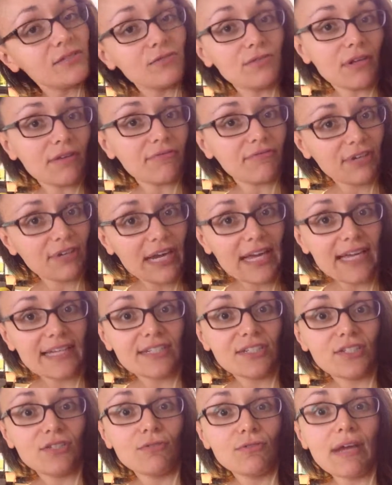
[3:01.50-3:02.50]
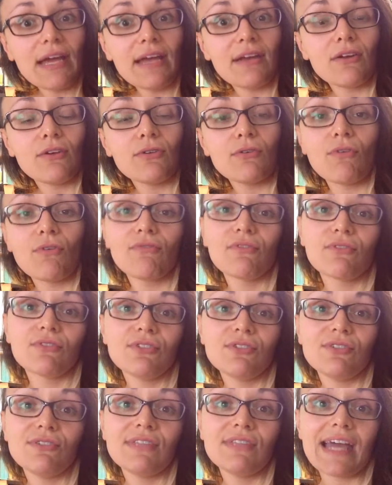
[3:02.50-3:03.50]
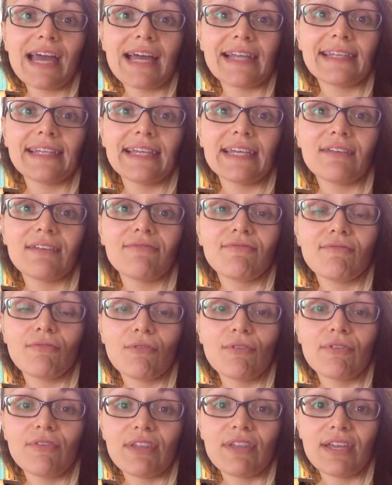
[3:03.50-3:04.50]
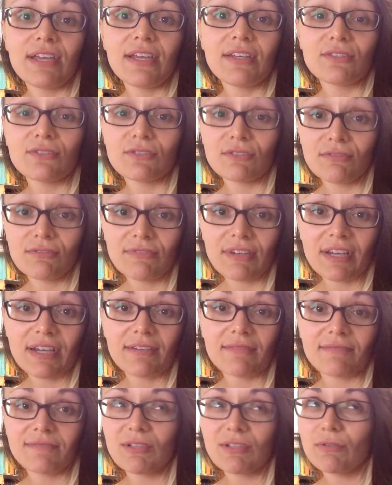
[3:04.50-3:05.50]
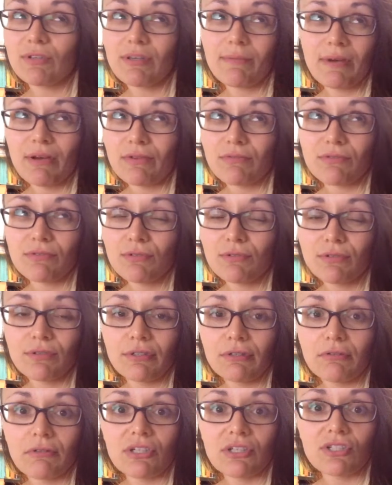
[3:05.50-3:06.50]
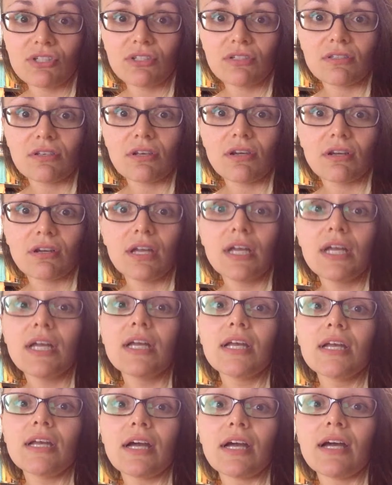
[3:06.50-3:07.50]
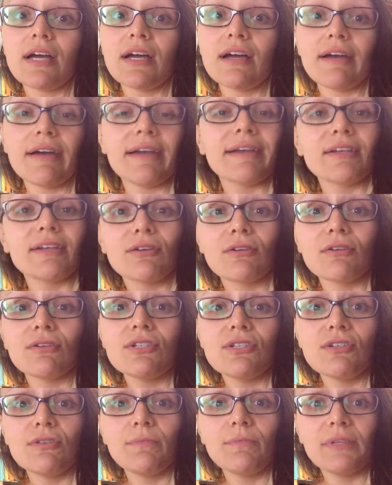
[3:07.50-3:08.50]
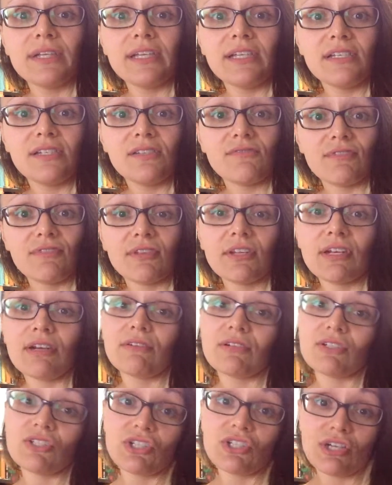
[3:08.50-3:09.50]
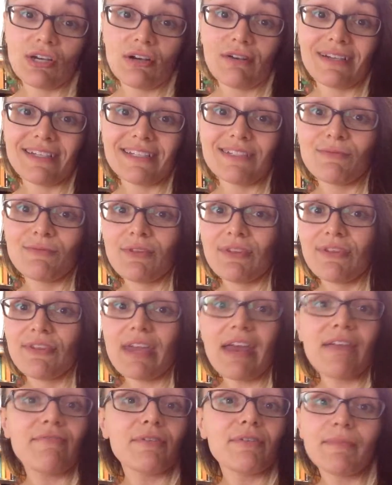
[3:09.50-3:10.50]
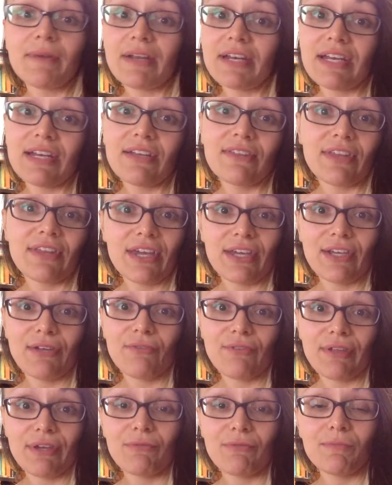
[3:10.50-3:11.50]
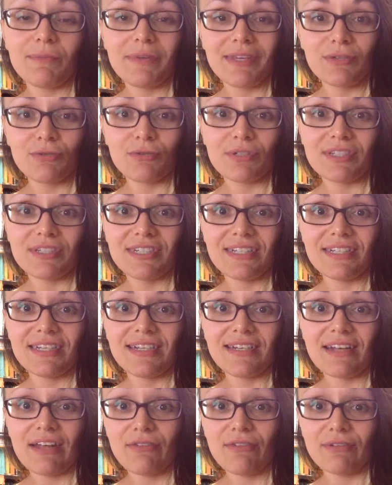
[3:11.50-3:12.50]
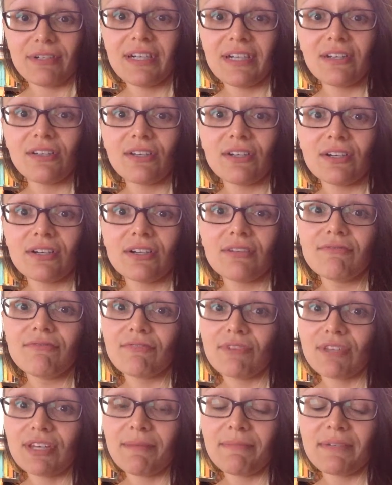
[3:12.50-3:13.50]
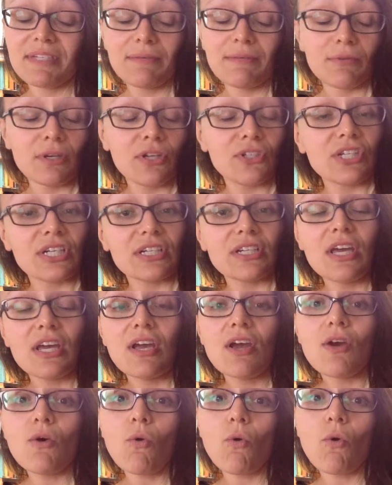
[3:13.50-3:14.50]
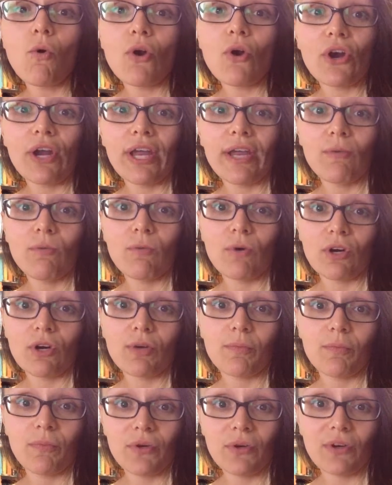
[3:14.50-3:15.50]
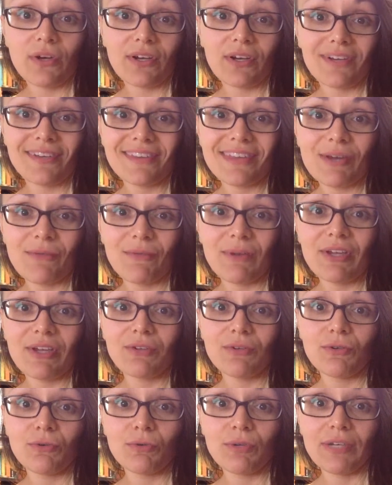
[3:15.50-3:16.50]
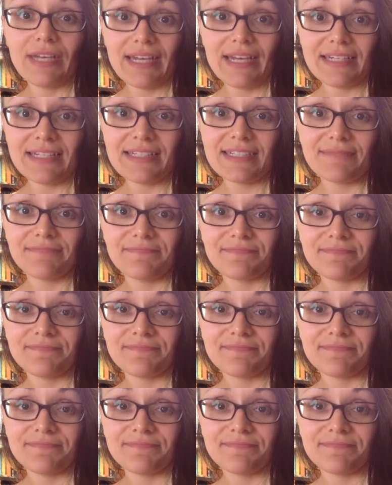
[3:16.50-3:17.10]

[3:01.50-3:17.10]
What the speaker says: do not forget to head on over to that link for the survey. It's only about 2 or 3 questions long. I encourage you to please fill it out and share it with everybody that you think would be interested in either a knit along for the Knit Petite project or a workbook that we could create.